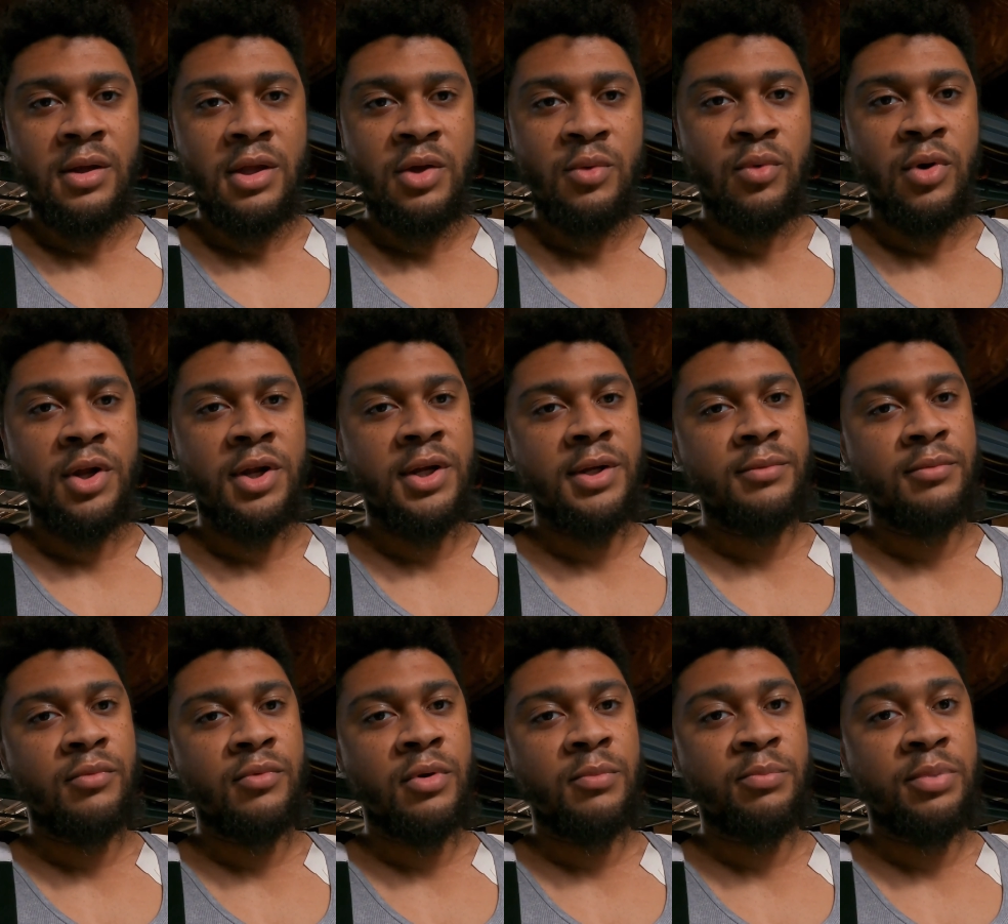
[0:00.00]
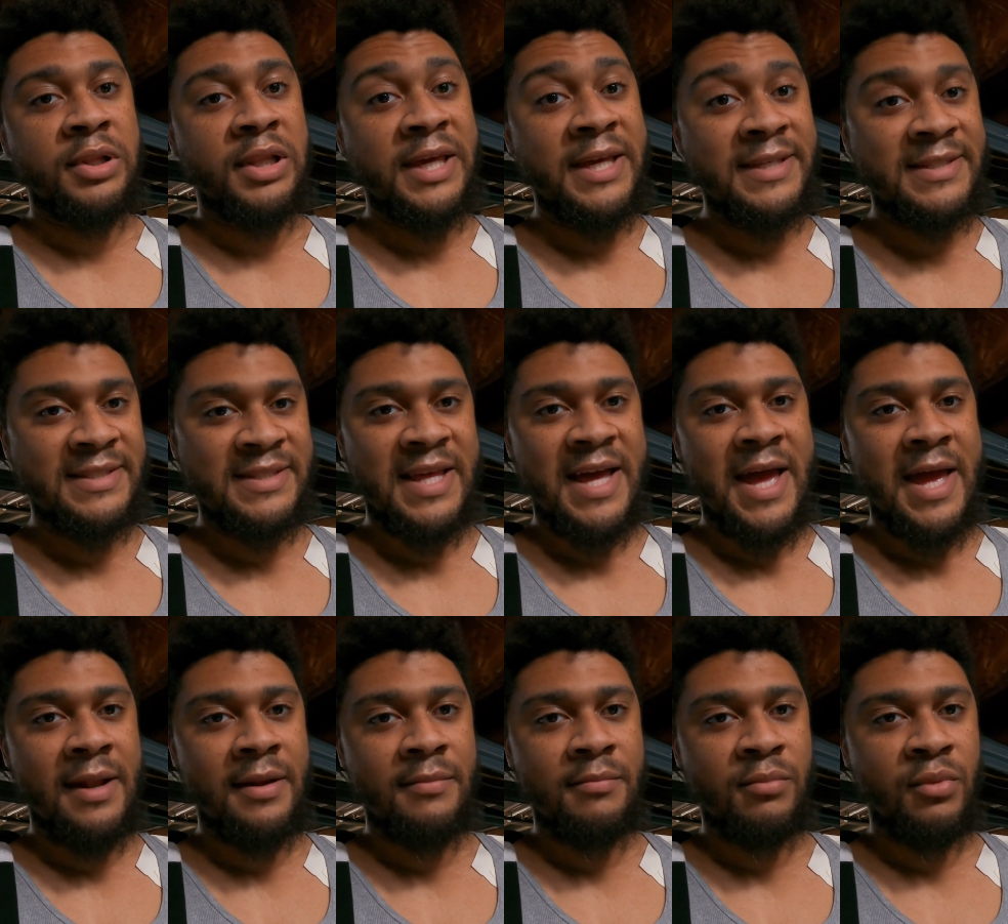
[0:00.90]
You want to replace
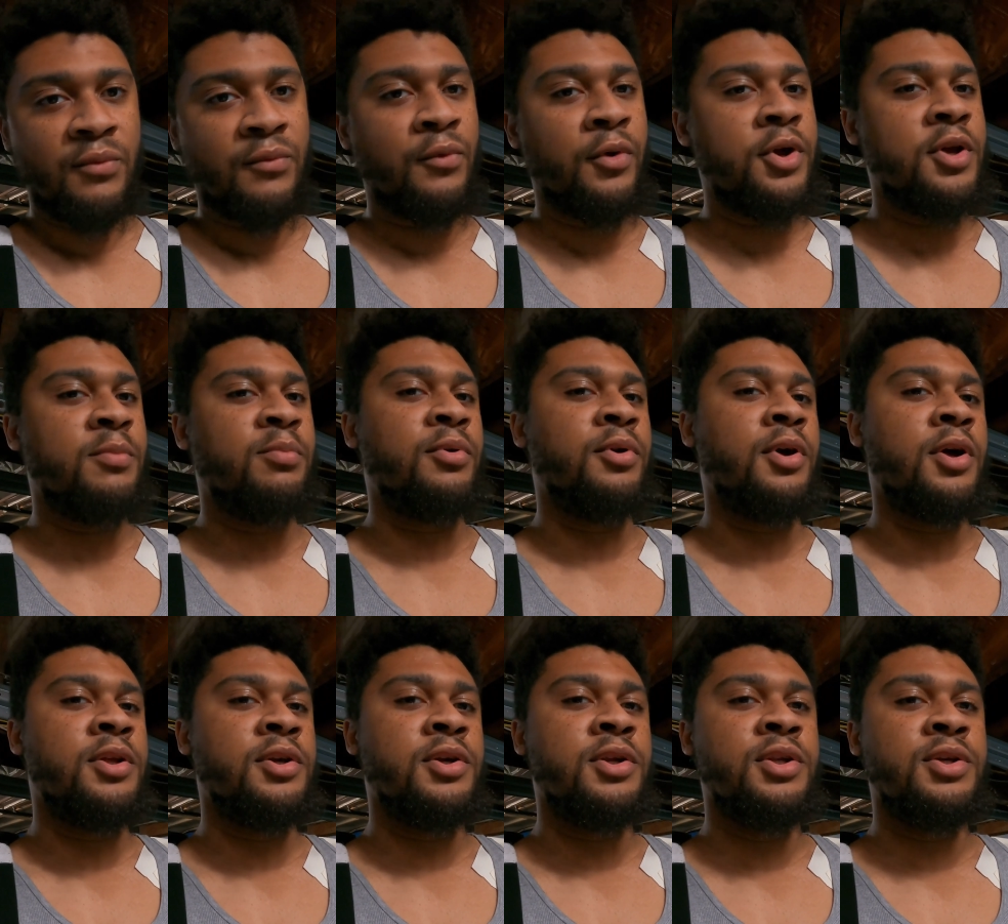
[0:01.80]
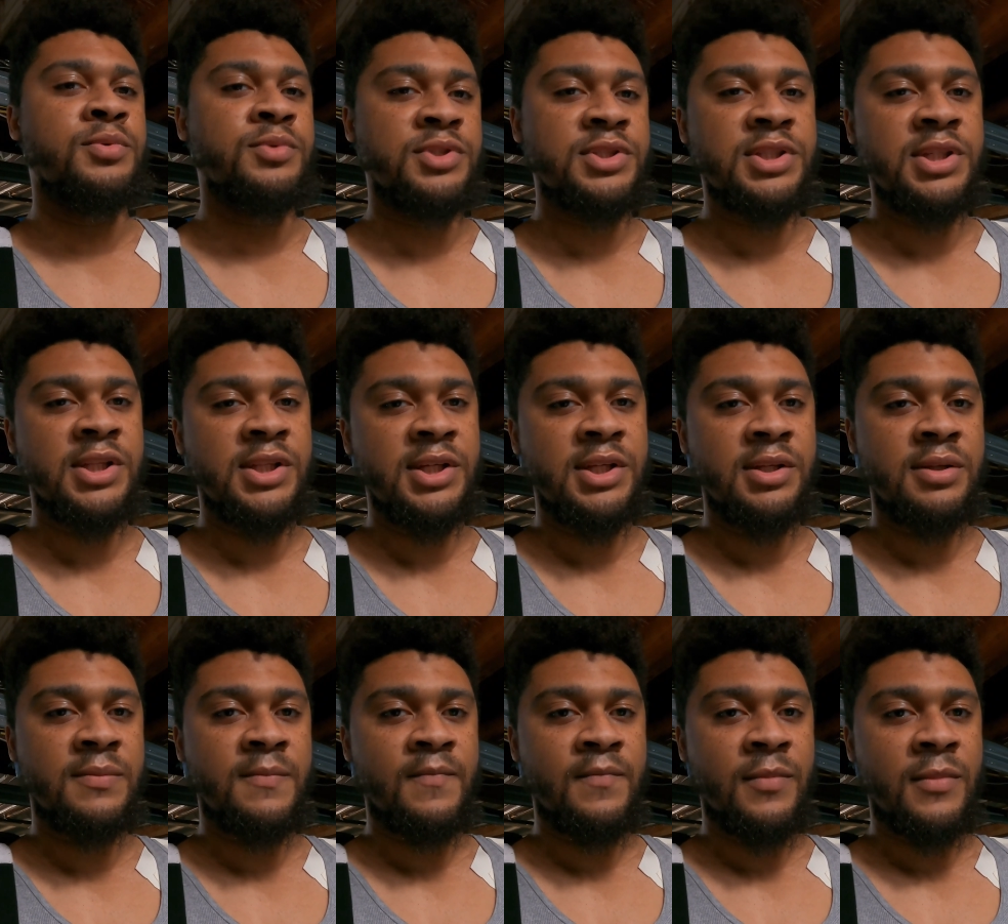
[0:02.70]
that before you put on your new sealant,
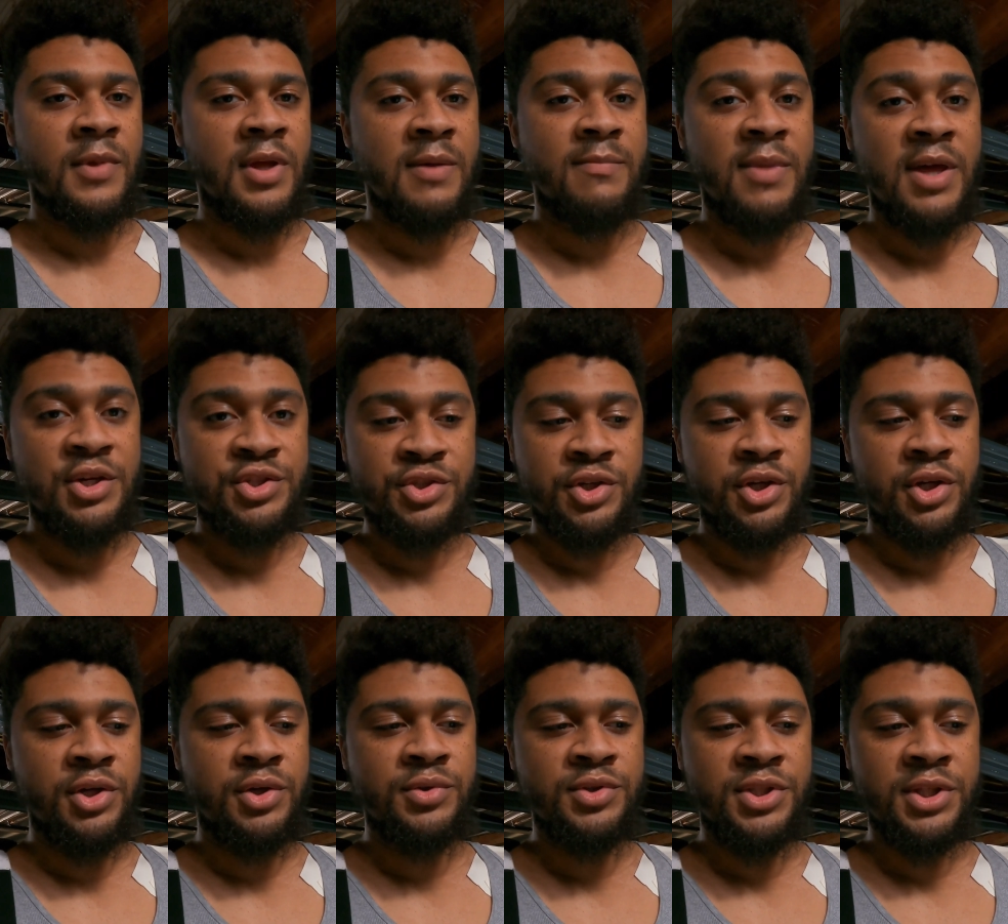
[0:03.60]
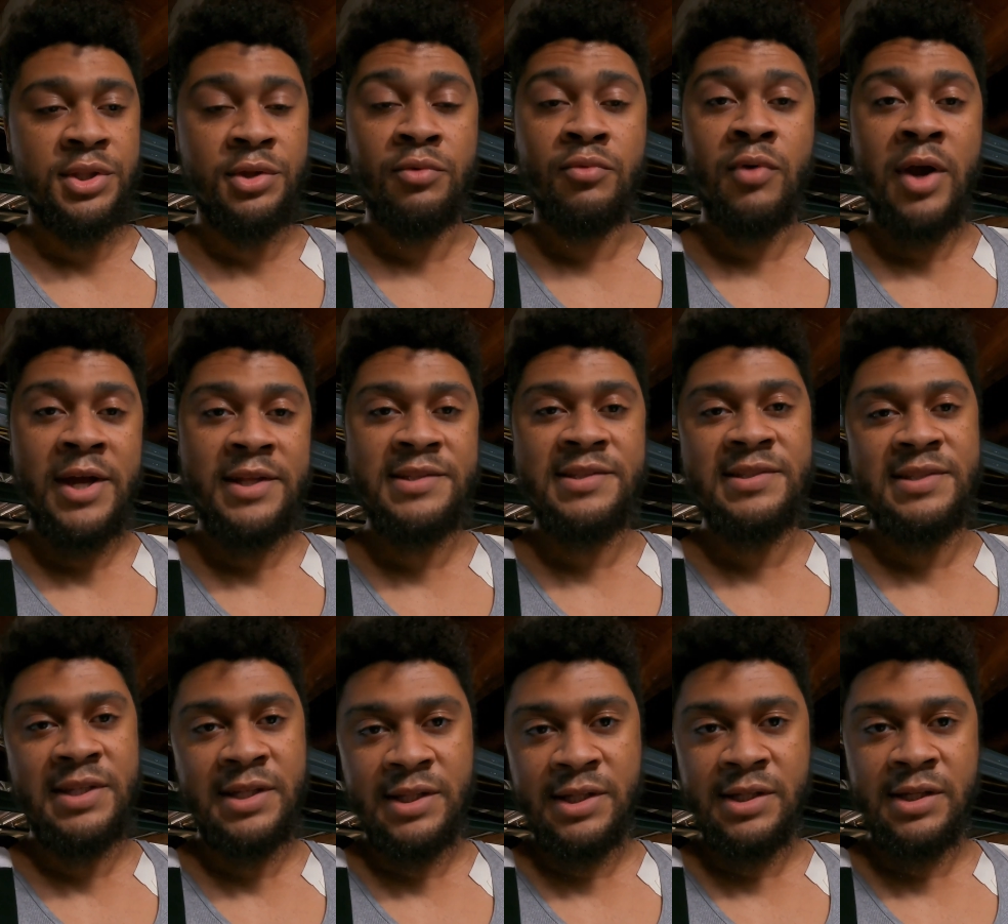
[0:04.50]
and make sure you're using the right
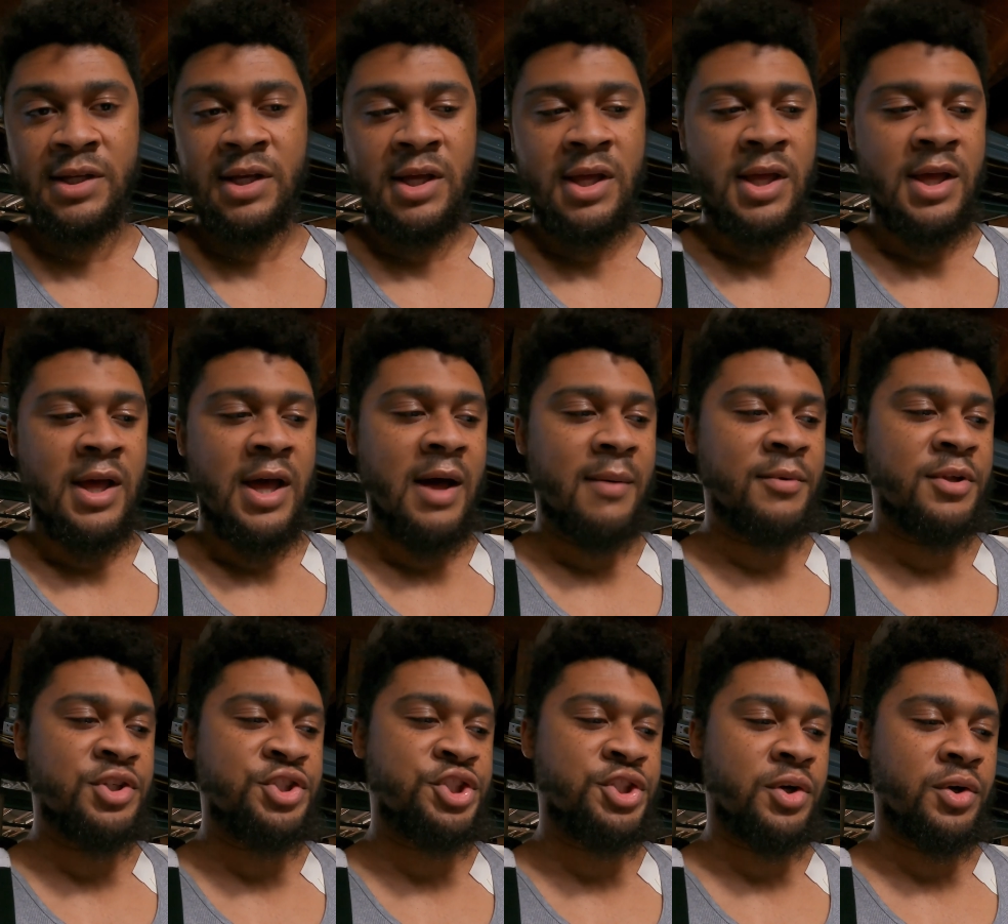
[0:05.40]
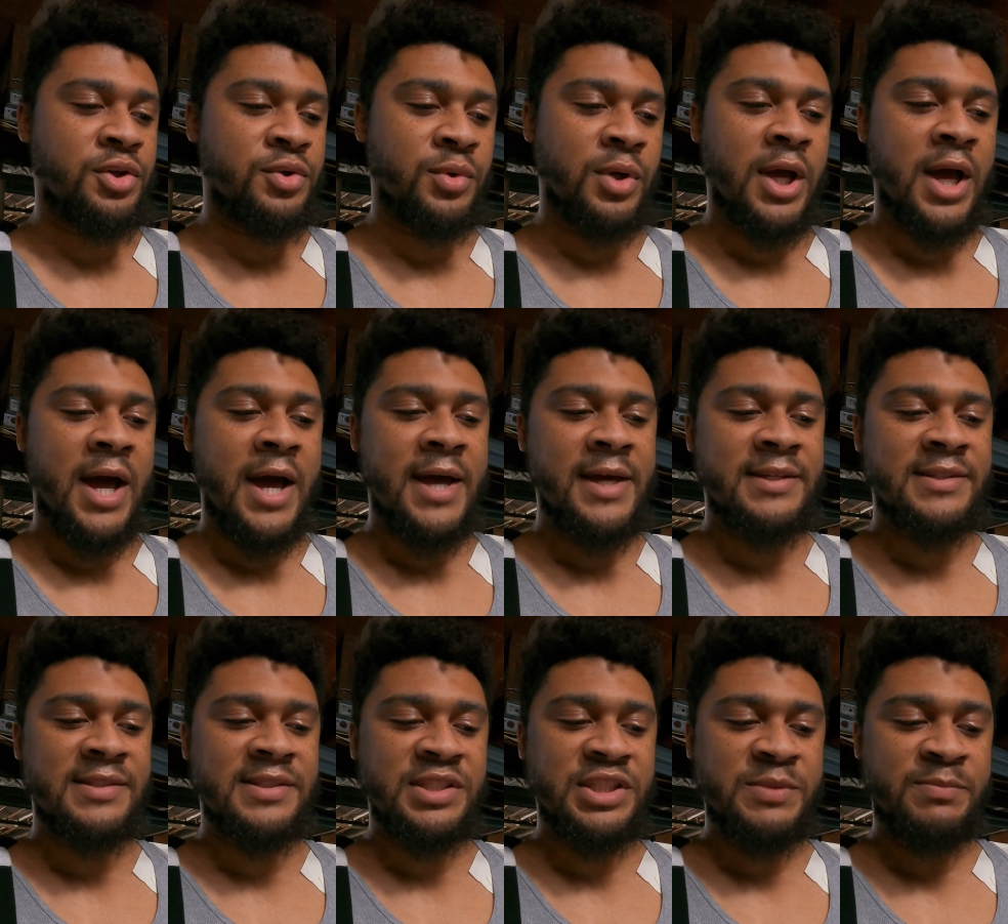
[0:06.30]
sealant. I'm going to show you
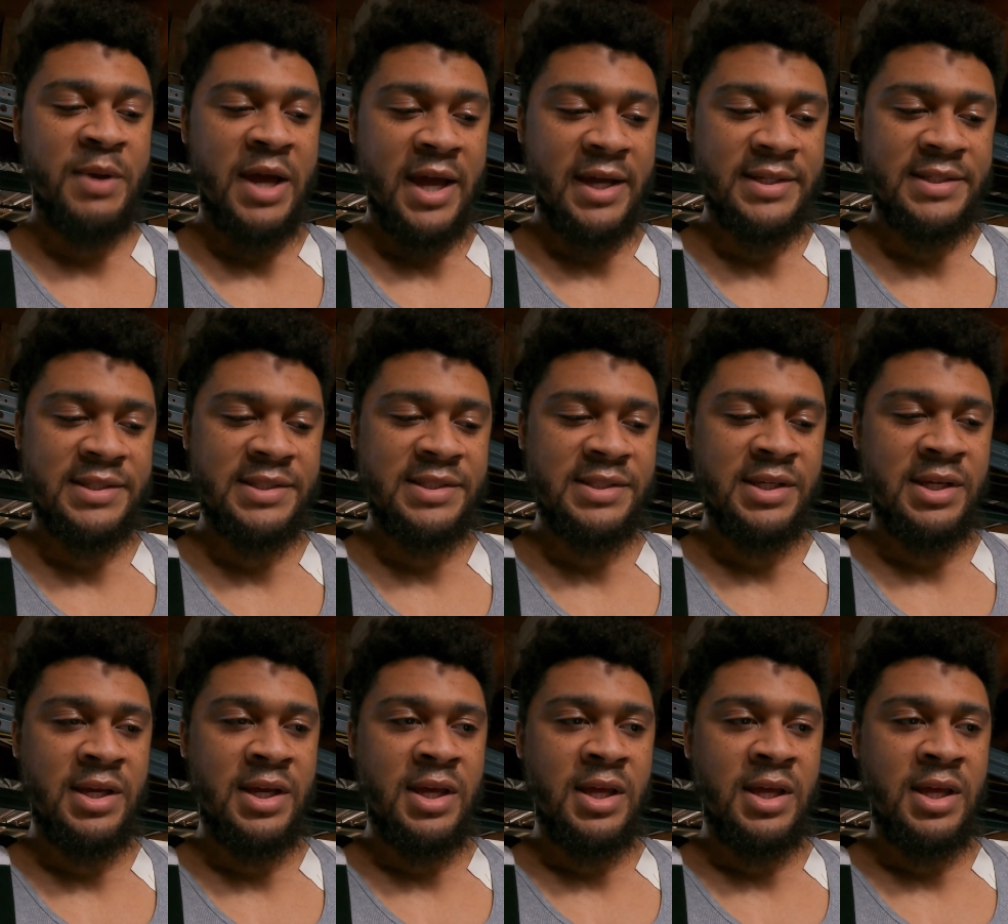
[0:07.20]
guys the specs